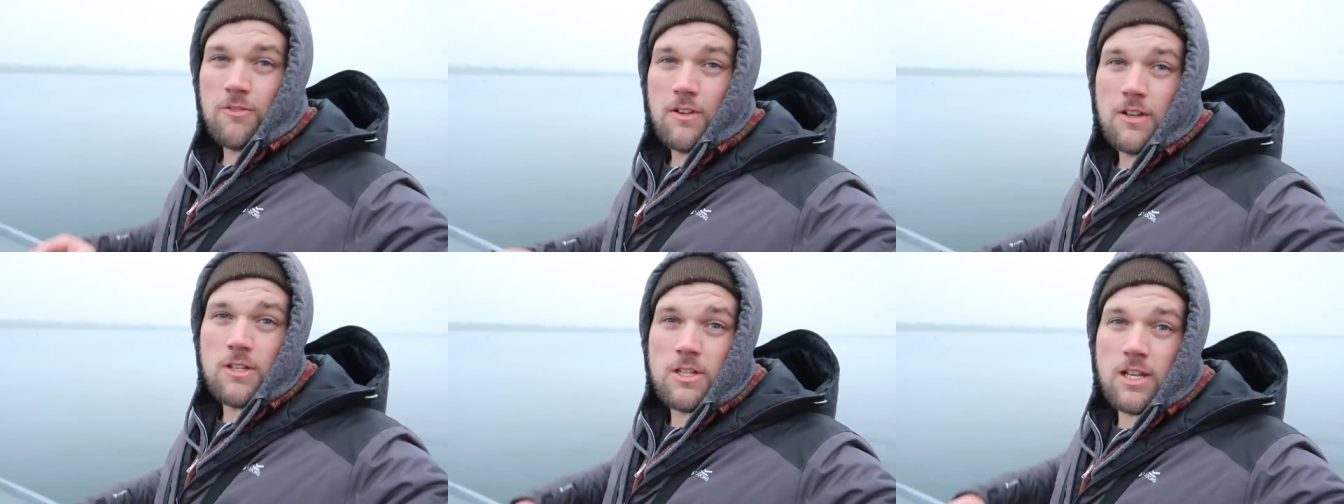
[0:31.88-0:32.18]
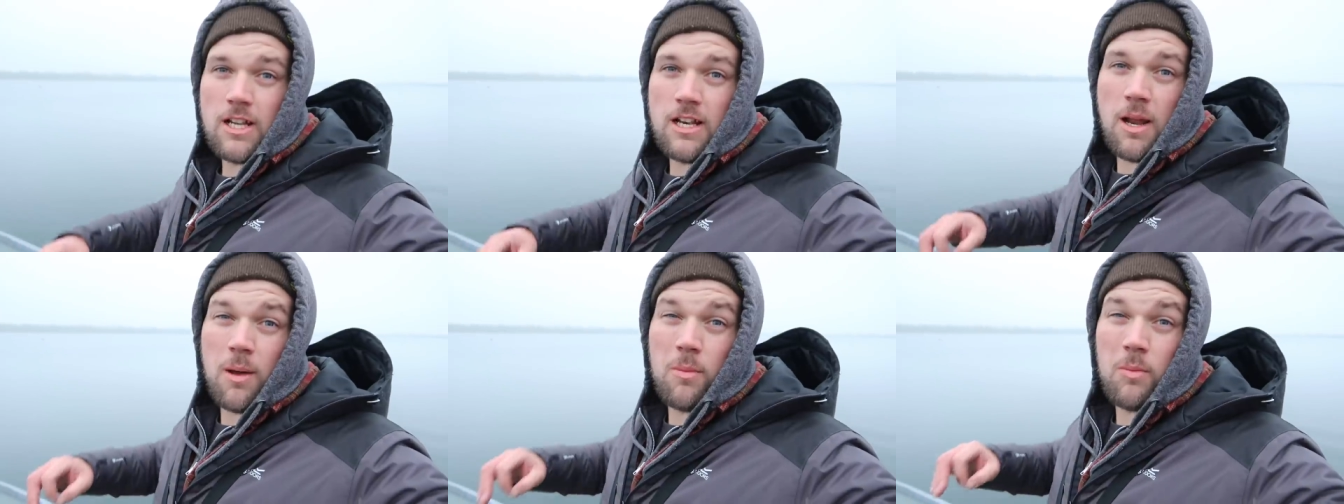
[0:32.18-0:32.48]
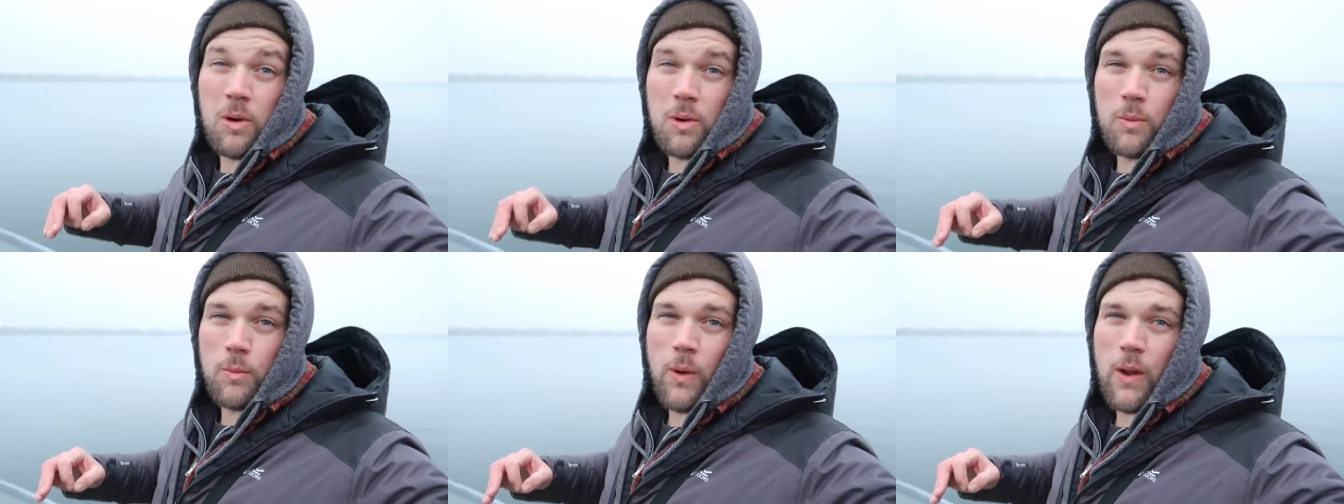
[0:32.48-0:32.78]
fishing,
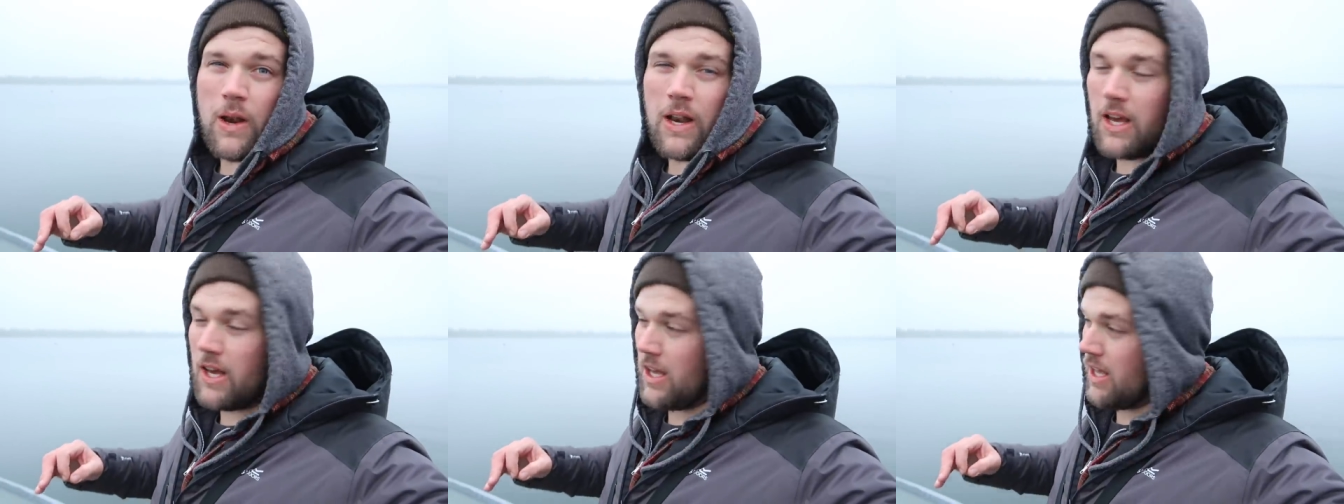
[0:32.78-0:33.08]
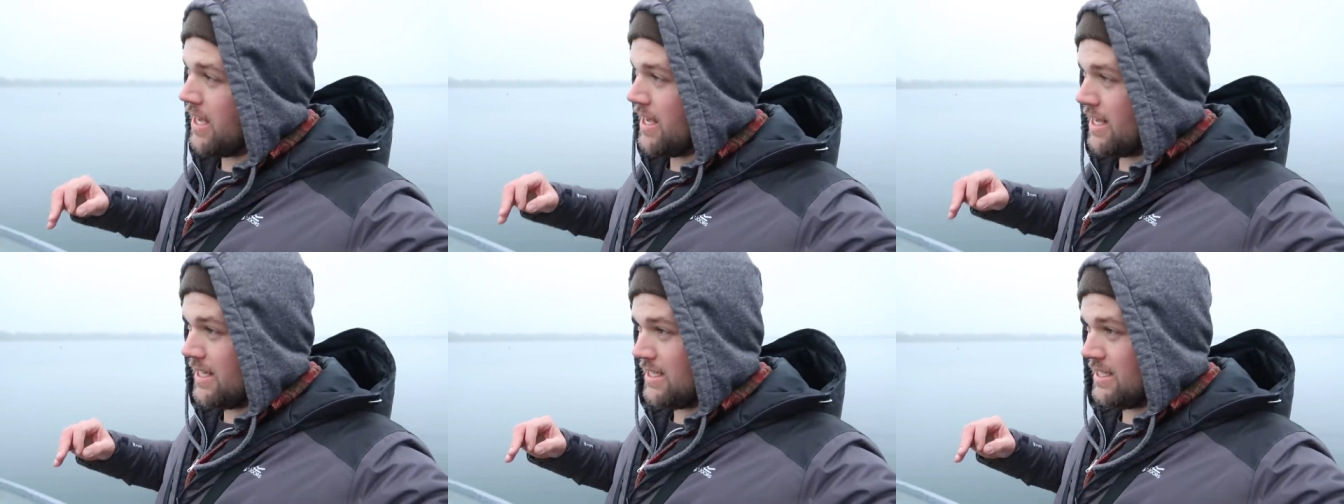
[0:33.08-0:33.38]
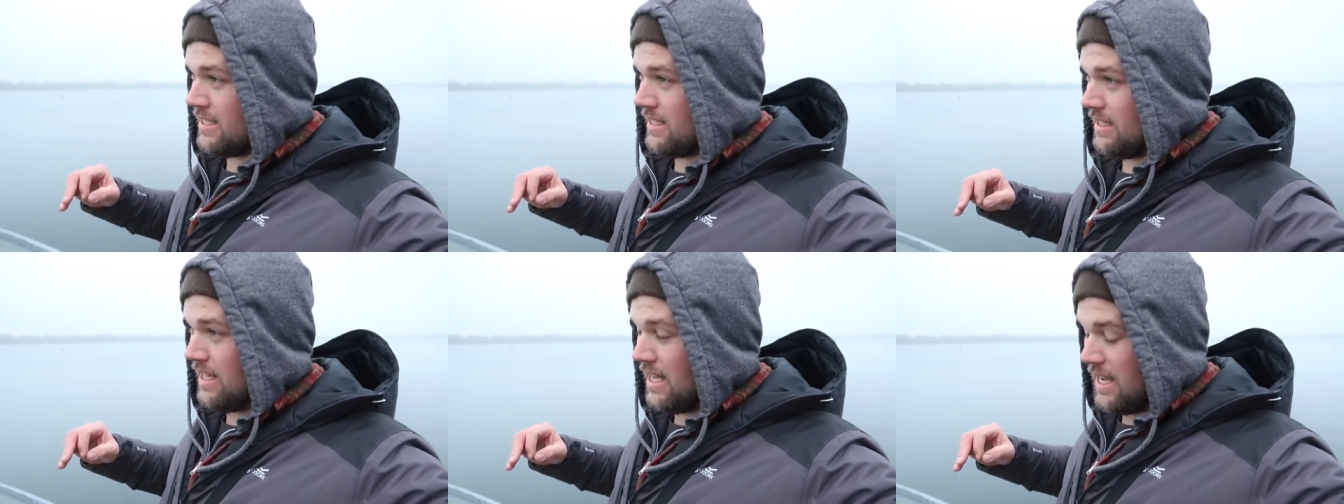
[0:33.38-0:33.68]
but in winter
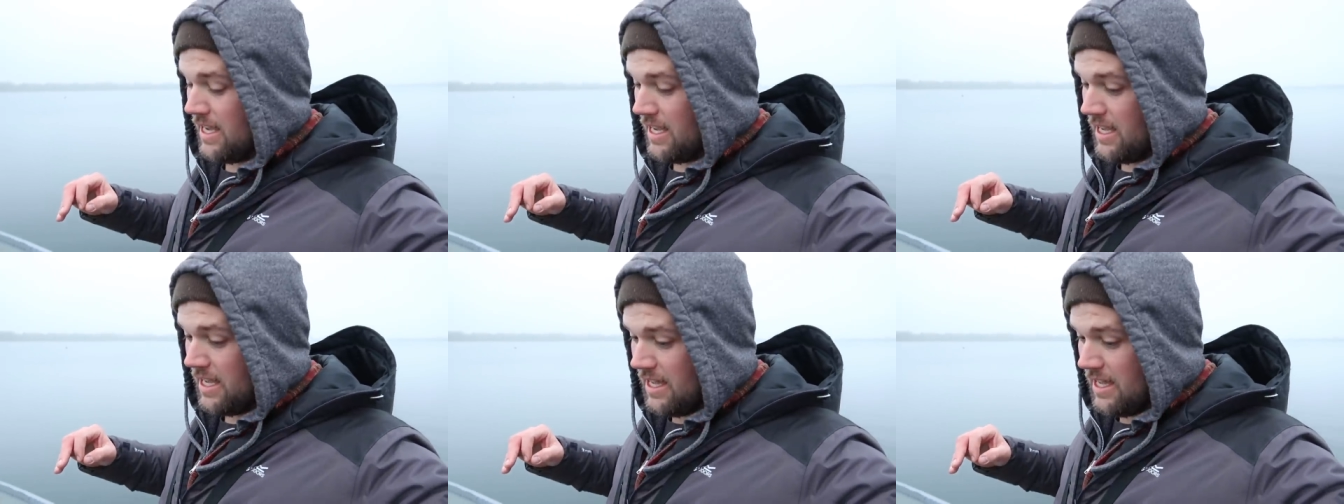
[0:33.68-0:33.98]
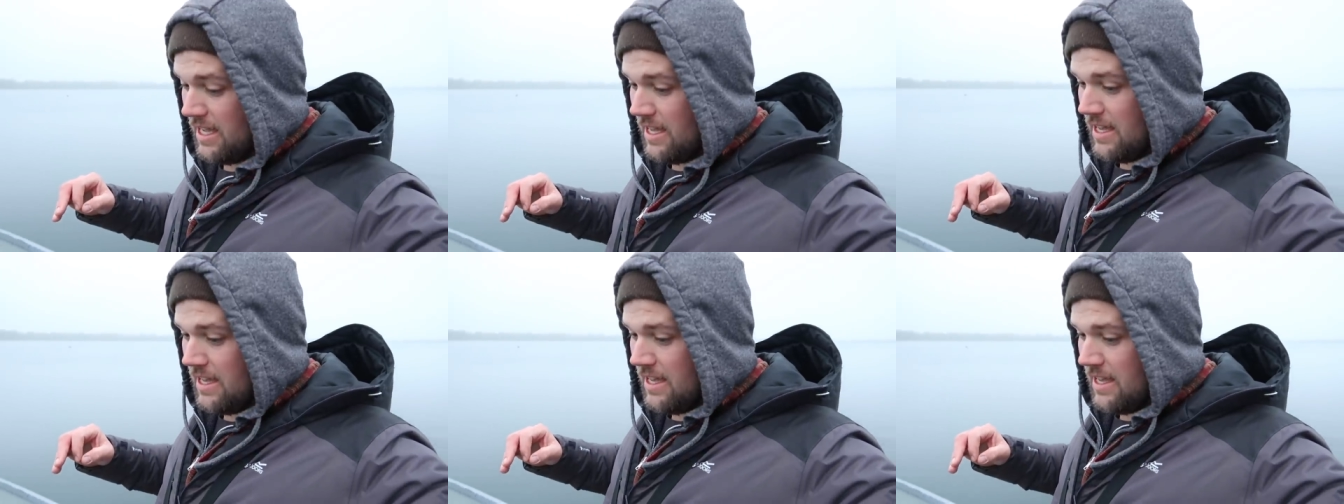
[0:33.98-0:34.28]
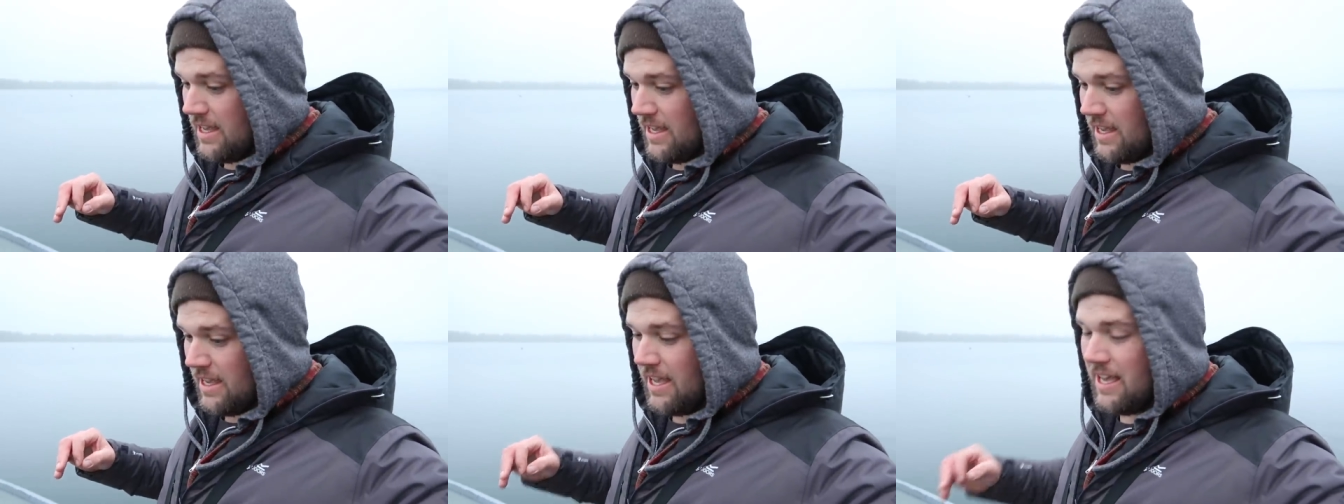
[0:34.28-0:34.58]
it's like
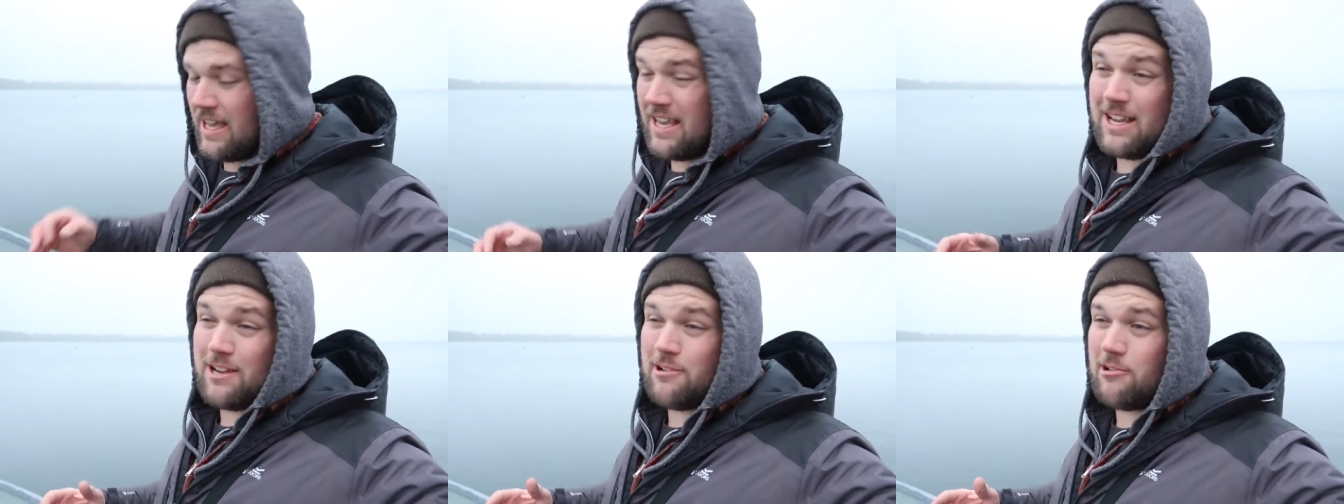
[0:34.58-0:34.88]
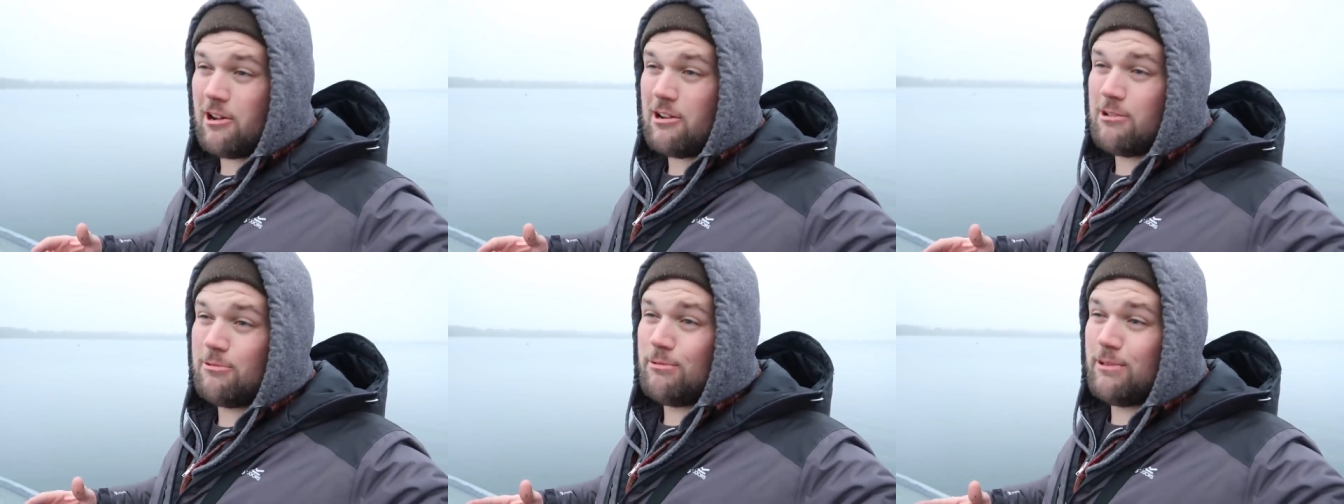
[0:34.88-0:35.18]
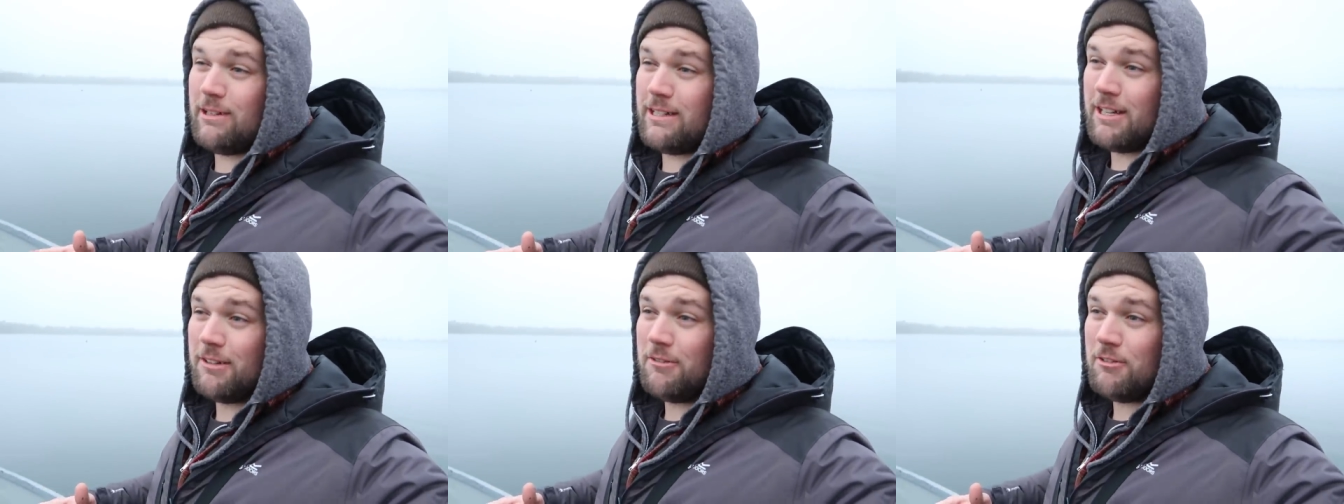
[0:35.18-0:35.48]

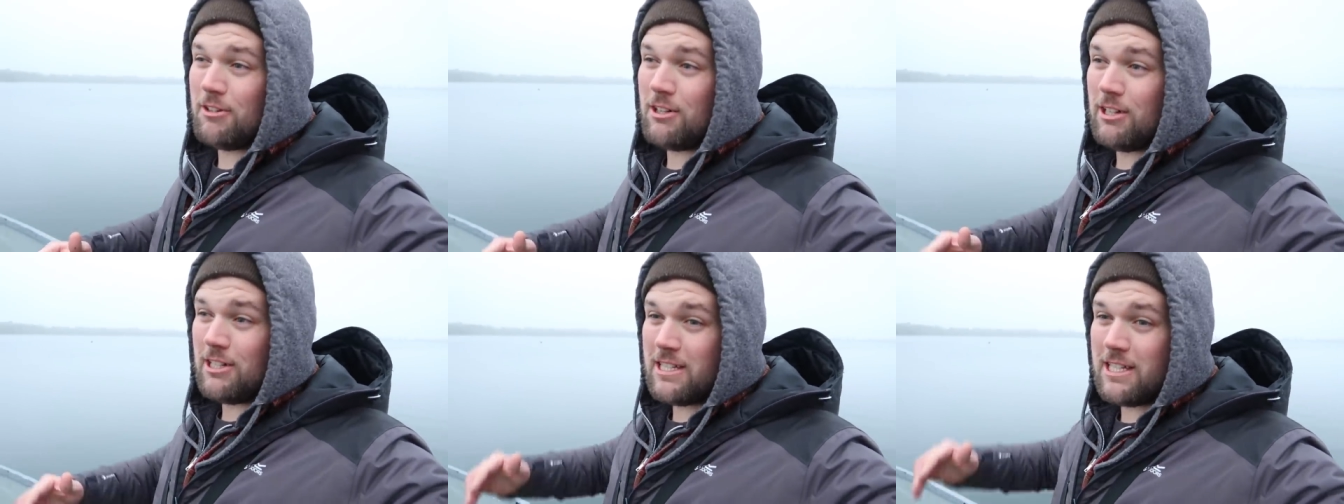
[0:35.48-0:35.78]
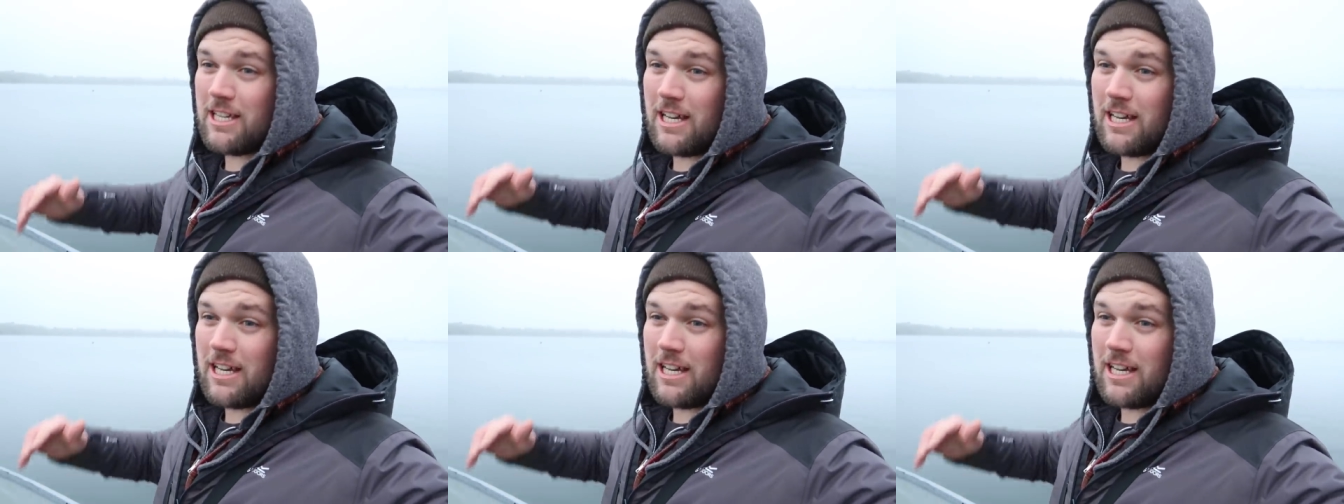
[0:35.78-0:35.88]
incredibly difficult.